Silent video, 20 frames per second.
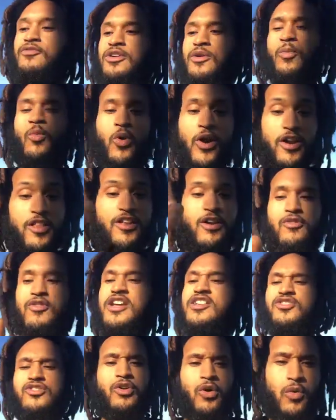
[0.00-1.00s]
where there
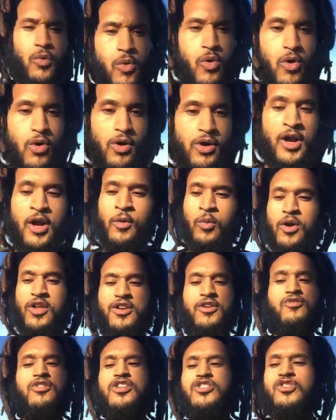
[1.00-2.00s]
is no war, where
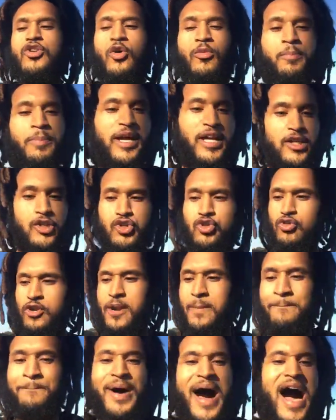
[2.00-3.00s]
there is no bigotry
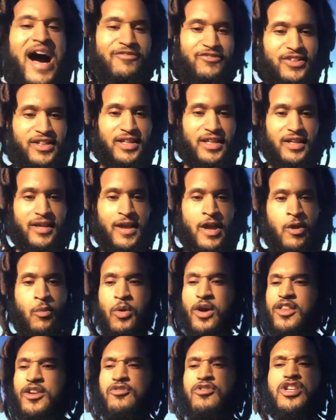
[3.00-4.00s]
and poverty,
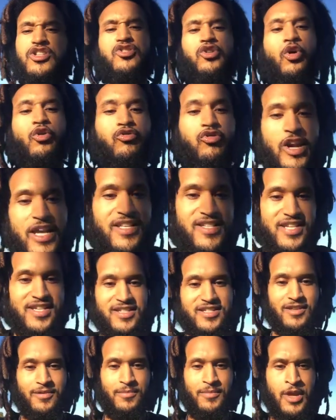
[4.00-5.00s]
where there is no
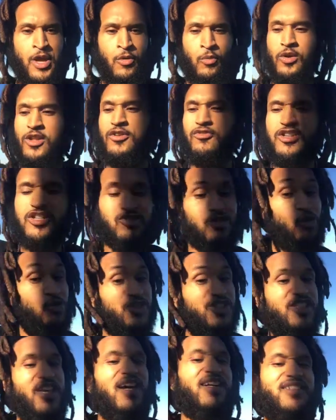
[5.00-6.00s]
racism, where there is no
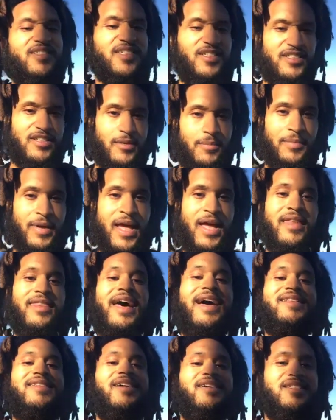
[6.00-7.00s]
sexism.
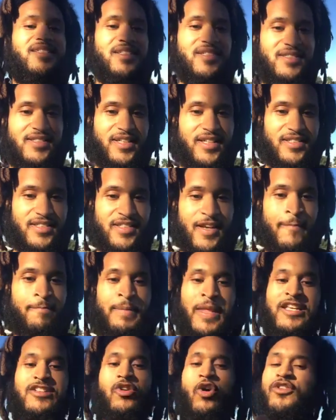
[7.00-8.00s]
That does exist.
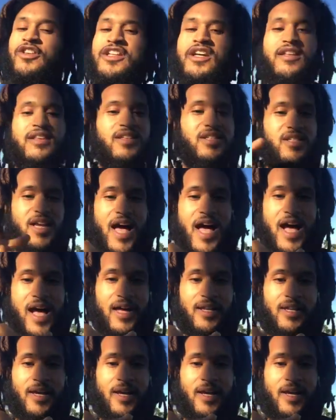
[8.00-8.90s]
It's on the other side.